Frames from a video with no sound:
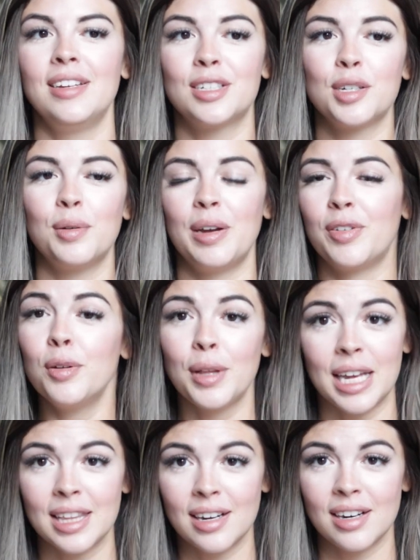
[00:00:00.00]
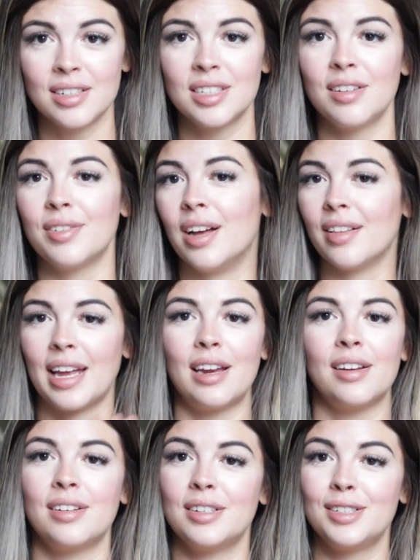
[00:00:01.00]
So if you like that kind of stuff,
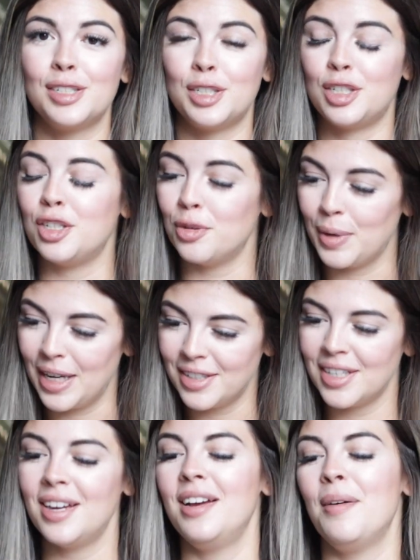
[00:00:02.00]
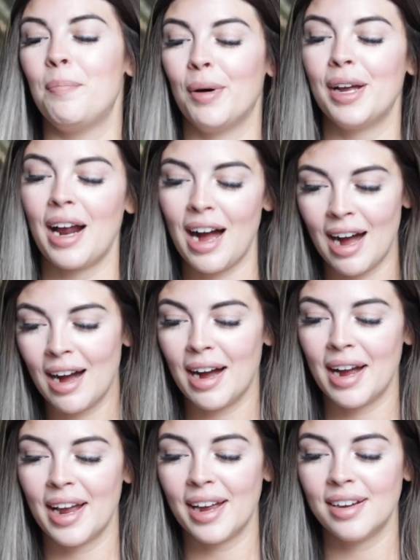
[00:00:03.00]
like, do it. But
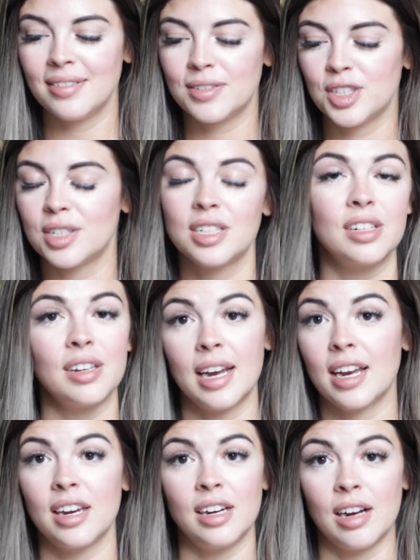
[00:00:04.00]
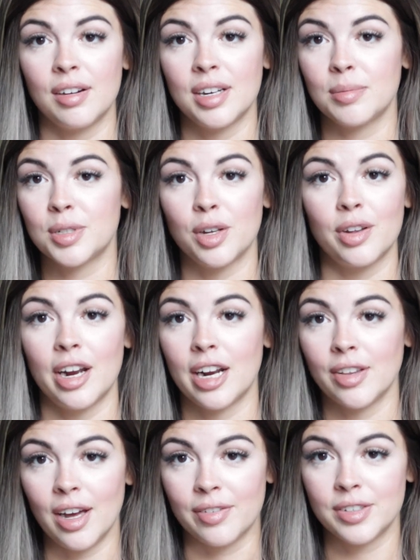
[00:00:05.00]
I just didn't like In-N-Out, and I'm so glad
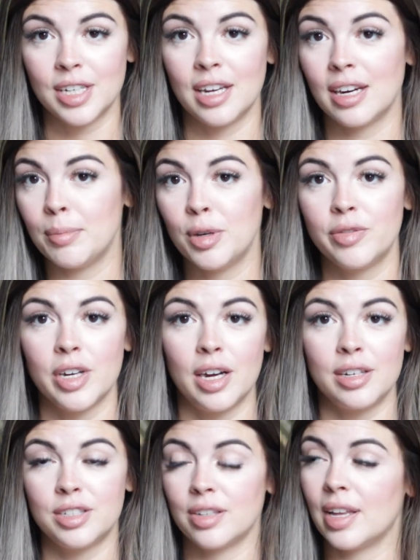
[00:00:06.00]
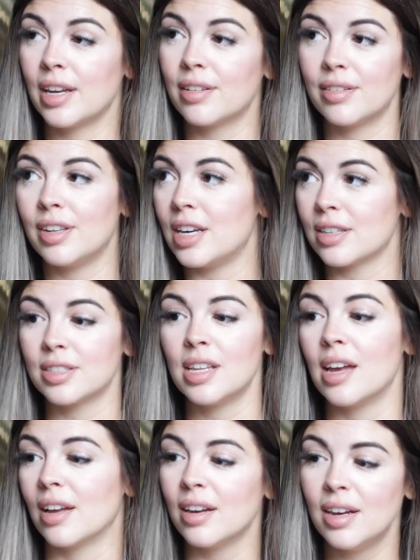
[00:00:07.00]
I left and I moved on to like the next
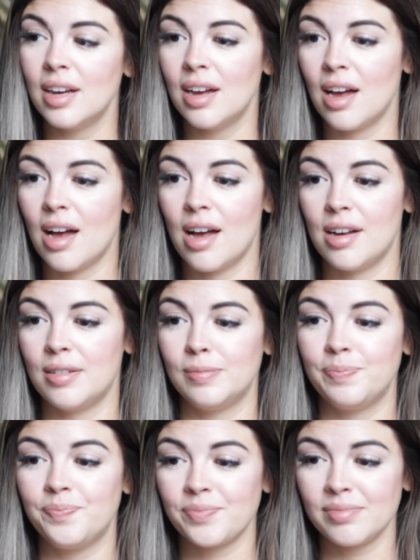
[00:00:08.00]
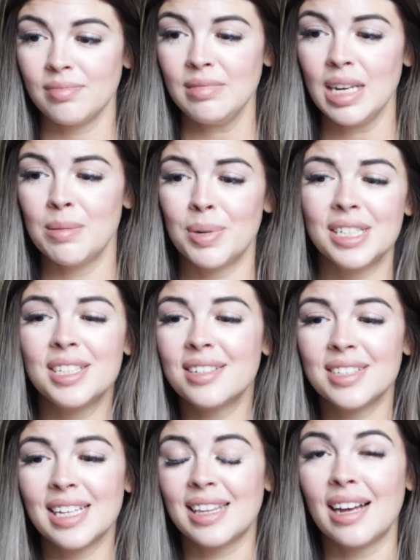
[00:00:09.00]
thing. But it's
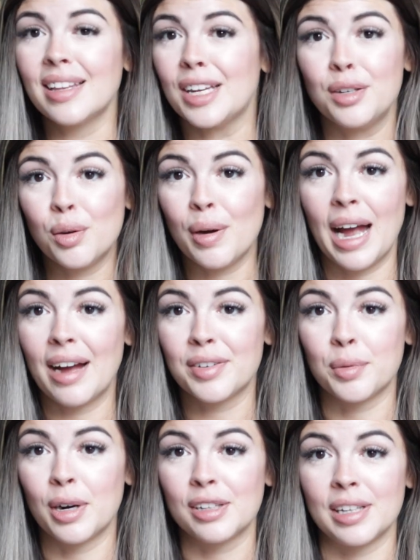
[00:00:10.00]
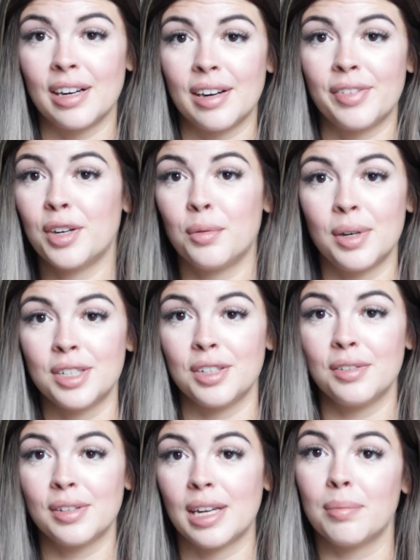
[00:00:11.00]
things like that, like you don't have to work there if you don't want
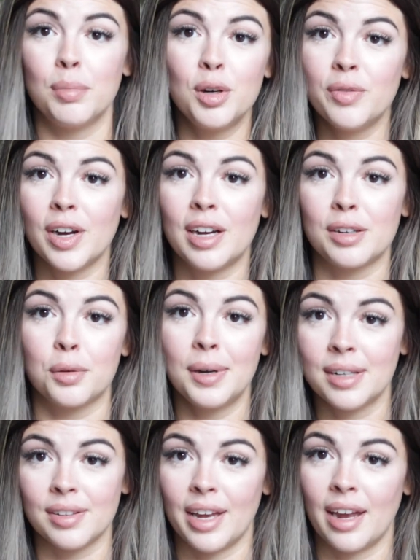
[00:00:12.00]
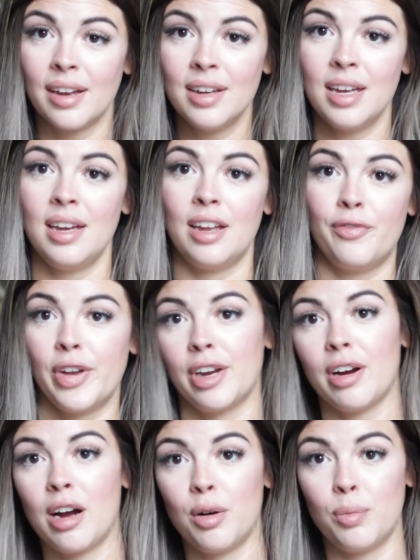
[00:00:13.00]
to. Like, move on quickly and
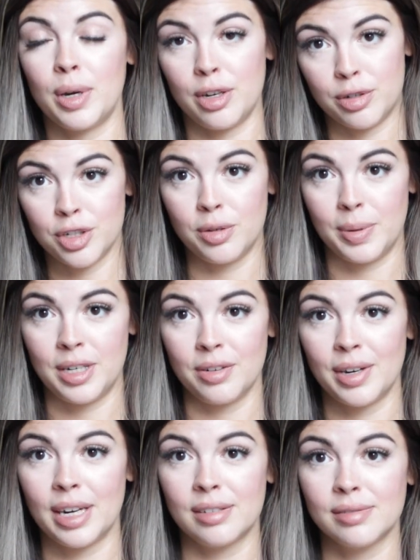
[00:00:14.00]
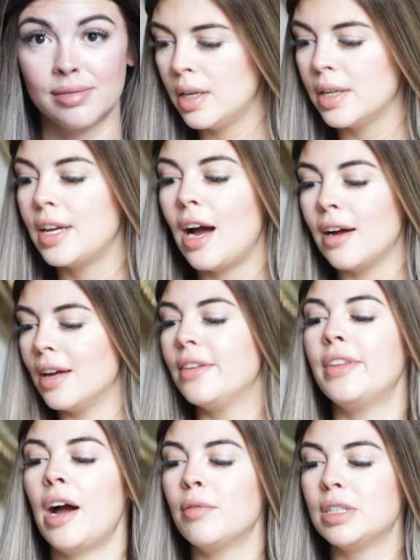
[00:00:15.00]
figure out what you should be doing. Yeah,
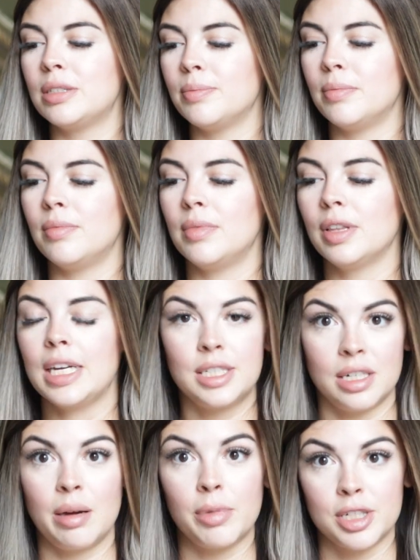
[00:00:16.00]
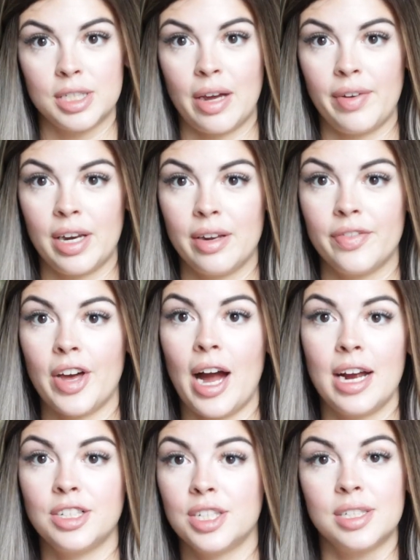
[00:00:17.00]
and that was lesson number 7, that
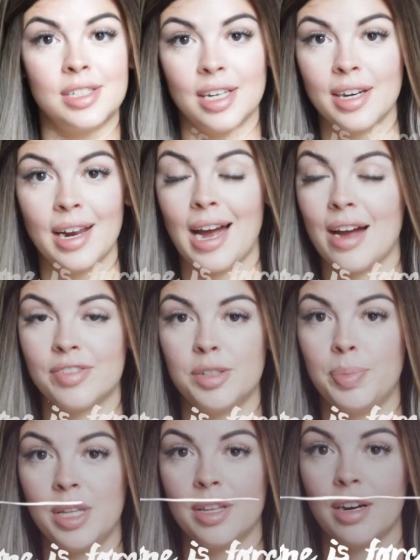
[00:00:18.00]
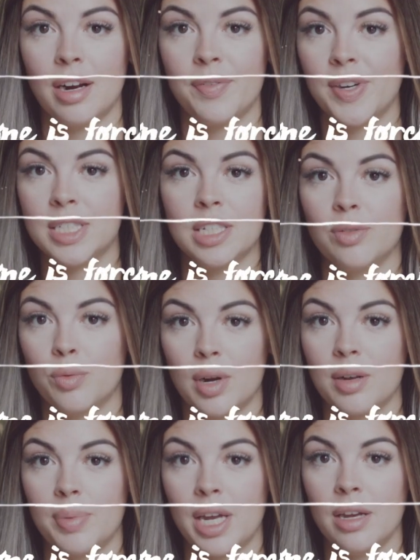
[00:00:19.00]
I just didn't have to be there if I didn't
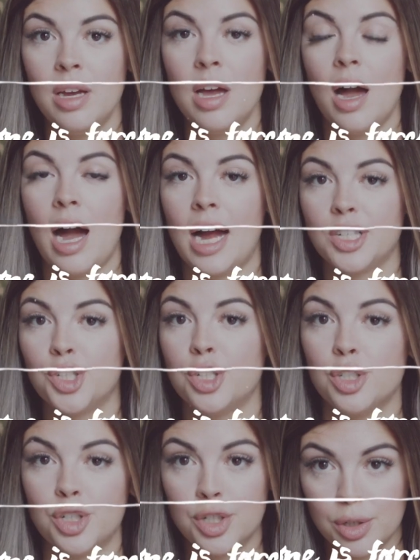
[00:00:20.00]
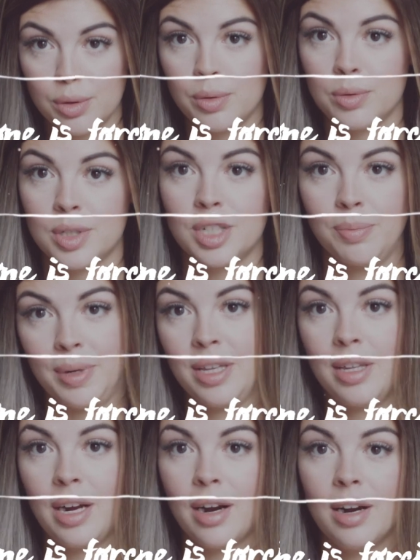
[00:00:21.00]
want to be. I should choose to be
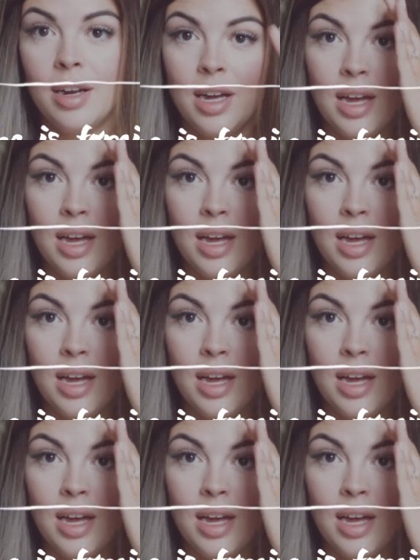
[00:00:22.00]
there.